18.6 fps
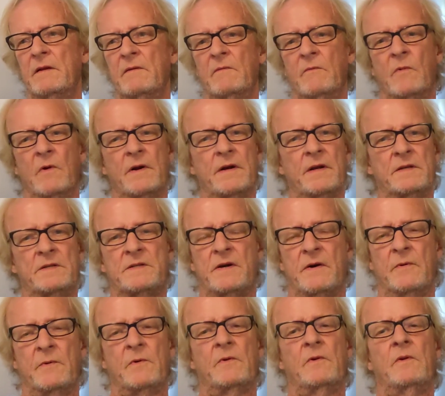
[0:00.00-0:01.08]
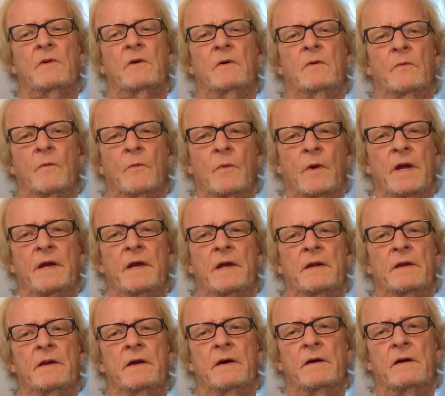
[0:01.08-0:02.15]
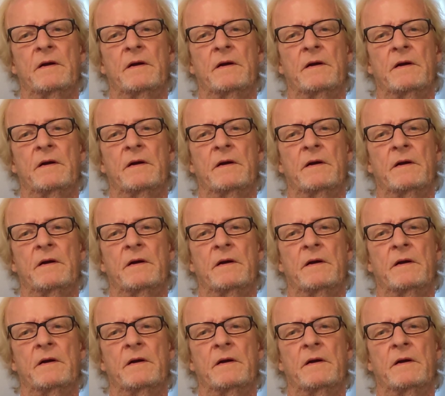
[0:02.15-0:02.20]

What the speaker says: what a total win.